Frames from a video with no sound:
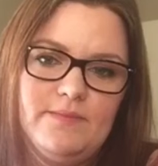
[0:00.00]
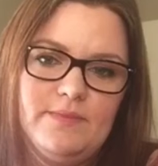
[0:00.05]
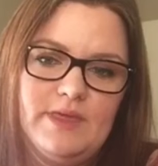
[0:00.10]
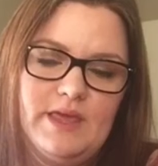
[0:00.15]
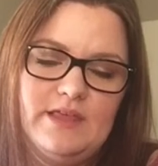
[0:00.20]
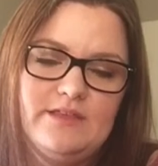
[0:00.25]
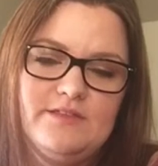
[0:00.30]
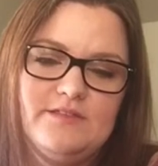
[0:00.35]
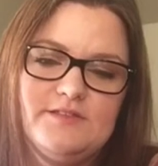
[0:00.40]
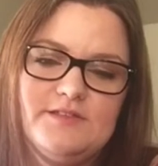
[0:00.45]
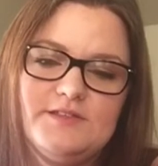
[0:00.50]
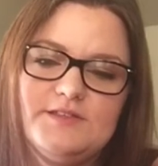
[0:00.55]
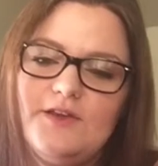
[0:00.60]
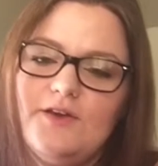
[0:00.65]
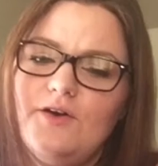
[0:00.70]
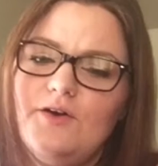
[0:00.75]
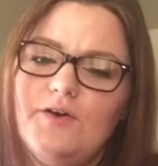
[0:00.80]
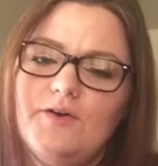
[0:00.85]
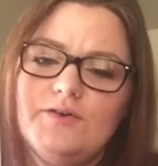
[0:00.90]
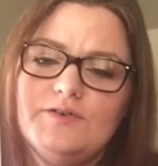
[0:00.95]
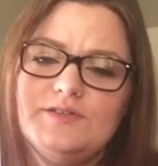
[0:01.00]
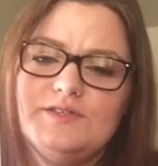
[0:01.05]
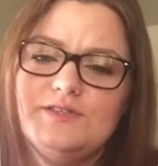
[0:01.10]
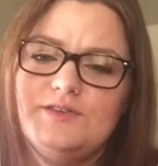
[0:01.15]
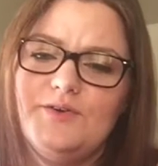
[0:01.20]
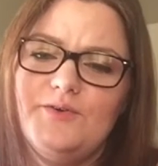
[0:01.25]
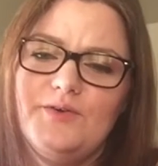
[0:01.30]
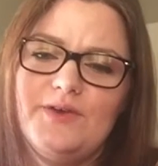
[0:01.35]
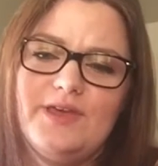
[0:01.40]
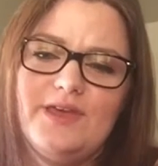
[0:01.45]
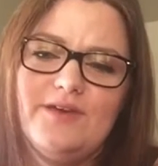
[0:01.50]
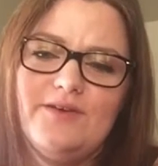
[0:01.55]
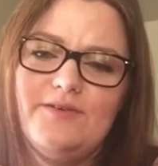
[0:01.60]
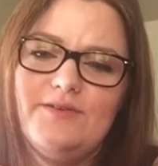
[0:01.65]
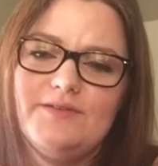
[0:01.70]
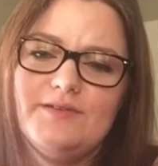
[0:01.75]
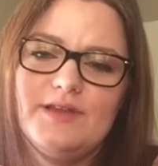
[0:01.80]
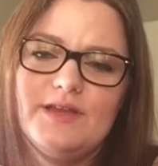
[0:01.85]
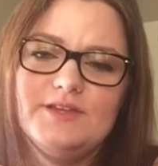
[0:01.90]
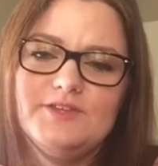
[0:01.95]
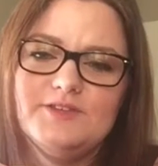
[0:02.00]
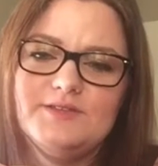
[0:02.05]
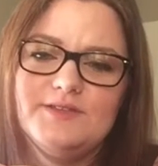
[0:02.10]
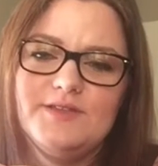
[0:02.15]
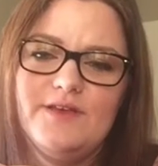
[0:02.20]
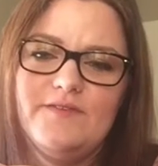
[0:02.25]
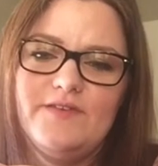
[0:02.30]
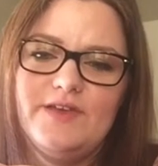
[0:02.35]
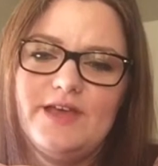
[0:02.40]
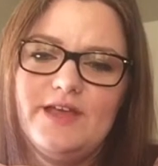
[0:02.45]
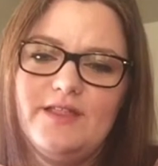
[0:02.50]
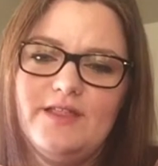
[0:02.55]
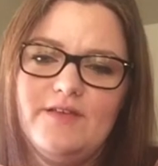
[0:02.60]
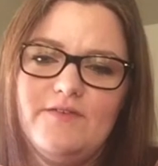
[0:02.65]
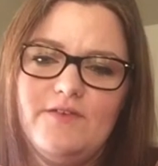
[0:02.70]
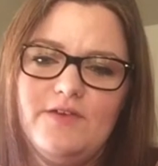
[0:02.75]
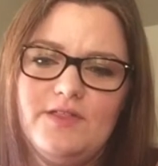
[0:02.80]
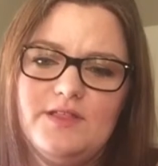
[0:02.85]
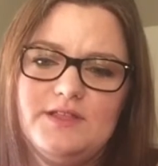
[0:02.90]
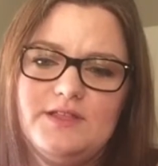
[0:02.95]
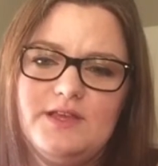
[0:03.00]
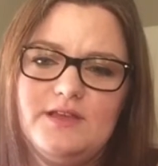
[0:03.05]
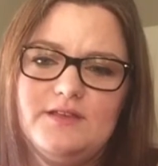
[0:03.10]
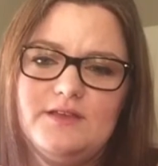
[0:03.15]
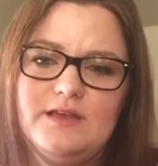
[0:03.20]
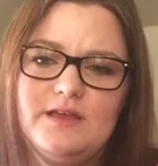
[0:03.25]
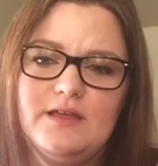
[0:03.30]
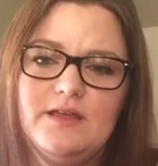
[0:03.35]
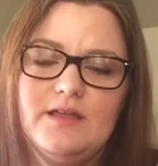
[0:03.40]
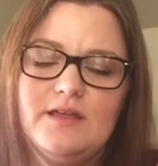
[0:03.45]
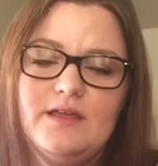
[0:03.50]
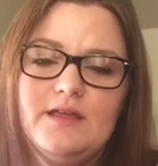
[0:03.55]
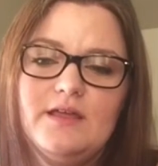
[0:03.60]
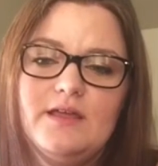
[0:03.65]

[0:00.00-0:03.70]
It's so, so cute. I just love it. I love all the detail.